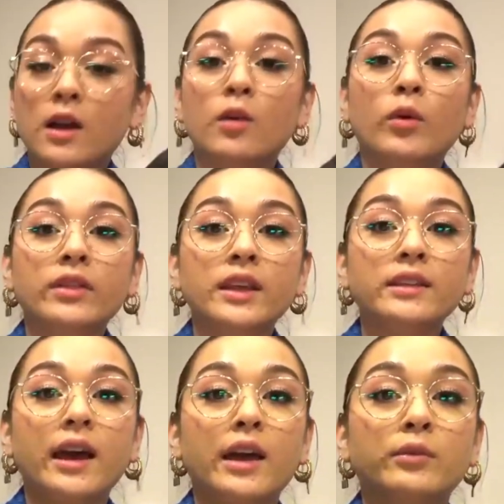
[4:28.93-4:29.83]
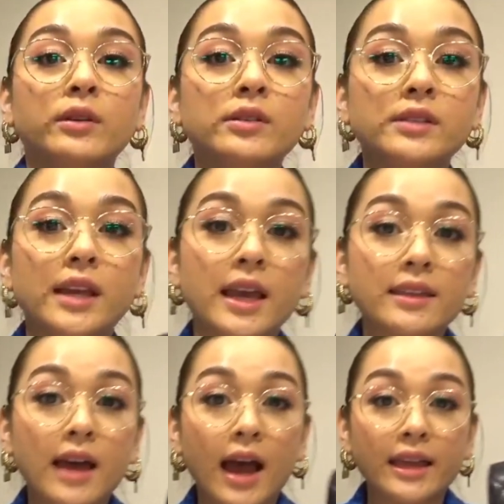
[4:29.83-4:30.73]
One thing that I will say
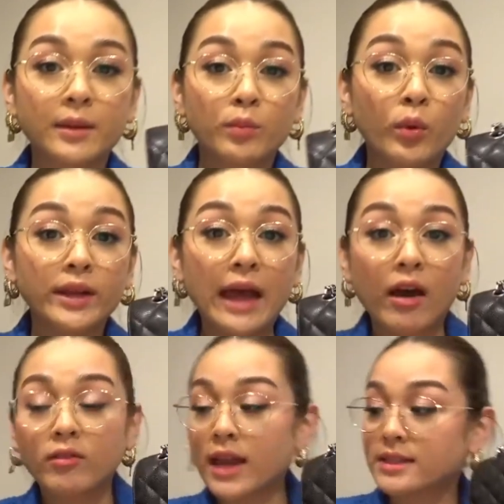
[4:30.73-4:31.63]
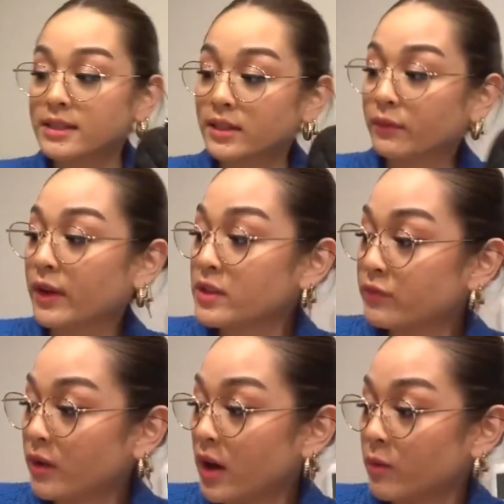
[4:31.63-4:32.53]
that I can point out as a difference
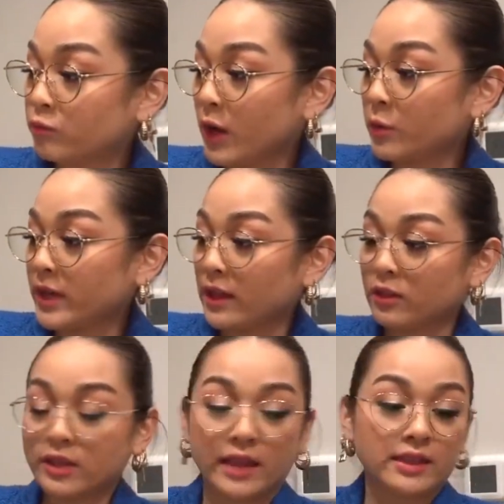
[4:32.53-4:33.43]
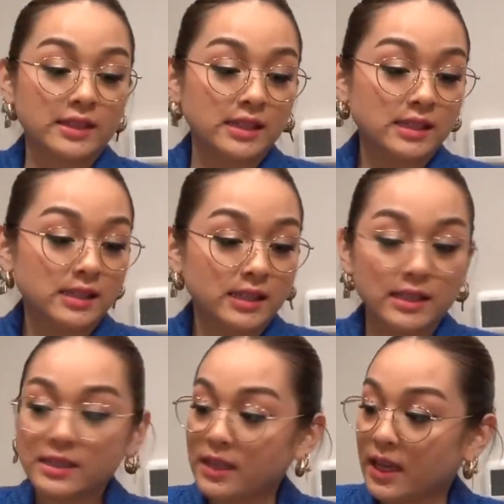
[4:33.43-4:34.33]
from right when I look at the
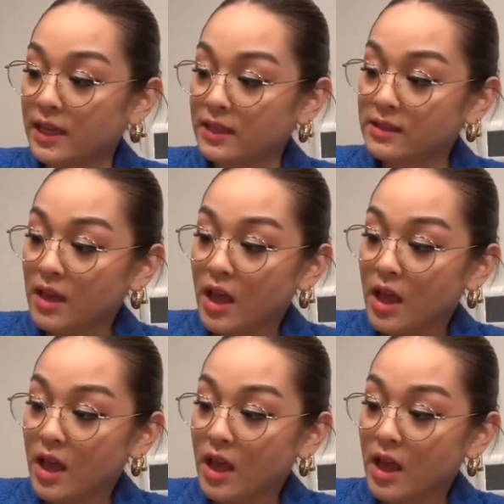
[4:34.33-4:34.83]
CCs is